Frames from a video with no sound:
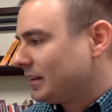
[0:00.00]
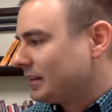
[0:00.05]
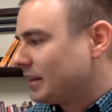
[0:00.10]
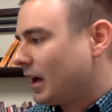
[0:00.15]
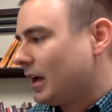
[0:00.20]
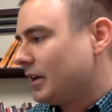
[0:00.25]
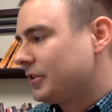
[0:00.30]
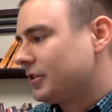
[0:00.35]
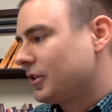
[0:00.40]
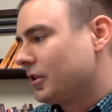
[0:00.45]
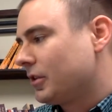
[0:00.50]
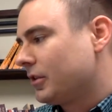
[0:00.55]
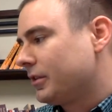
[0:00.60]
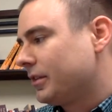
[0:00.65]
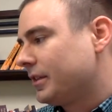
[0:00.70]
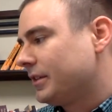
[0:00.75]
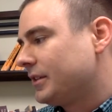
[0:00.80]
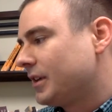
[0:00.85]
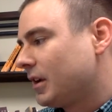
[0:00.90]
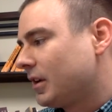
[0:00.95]
God
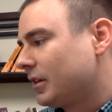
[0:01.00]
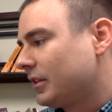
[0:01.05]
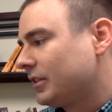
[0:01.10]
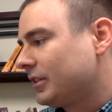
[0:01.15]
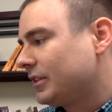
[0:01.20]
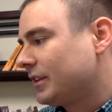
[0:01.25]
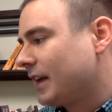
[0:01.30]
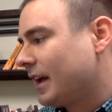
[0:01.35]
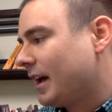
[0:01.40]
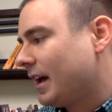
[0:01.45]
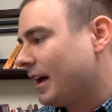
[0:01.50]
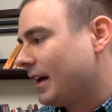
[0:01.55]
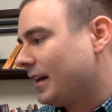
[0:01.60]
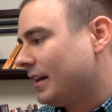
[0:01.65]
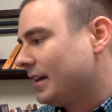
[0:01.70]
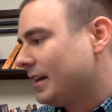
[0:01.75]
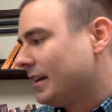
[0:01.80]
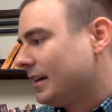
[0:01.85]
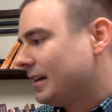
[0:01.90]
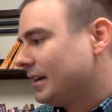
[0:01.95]
turned the dark sky
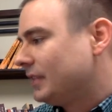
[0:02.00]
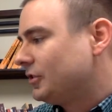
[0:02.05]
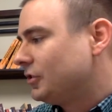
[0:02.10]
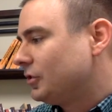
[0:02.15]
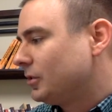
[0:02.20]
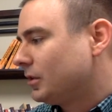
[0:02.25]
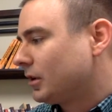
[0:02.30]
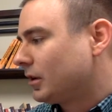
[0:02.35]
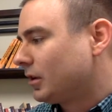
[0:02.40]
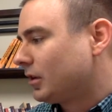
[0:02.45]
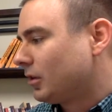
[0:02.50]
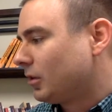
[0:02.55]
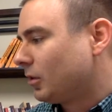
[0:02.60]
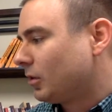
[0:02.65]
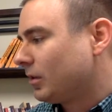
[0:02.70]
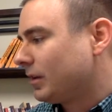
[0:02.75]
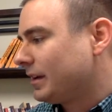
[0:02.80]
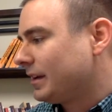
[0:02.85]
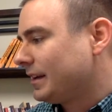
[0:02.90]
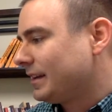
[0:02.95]
into a
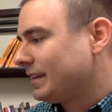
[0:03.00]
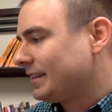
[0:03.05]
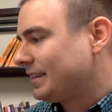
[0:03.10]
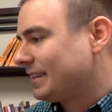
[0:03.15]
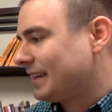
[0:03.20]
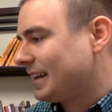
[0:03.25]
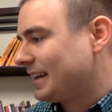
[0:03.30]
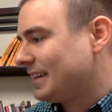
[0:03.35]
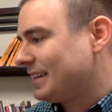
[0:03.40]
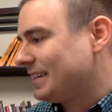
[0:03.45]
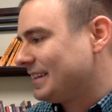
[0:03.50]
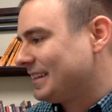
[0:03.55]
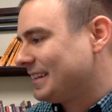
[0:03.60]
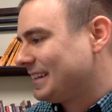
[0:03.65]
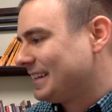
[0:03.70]
glorious sight.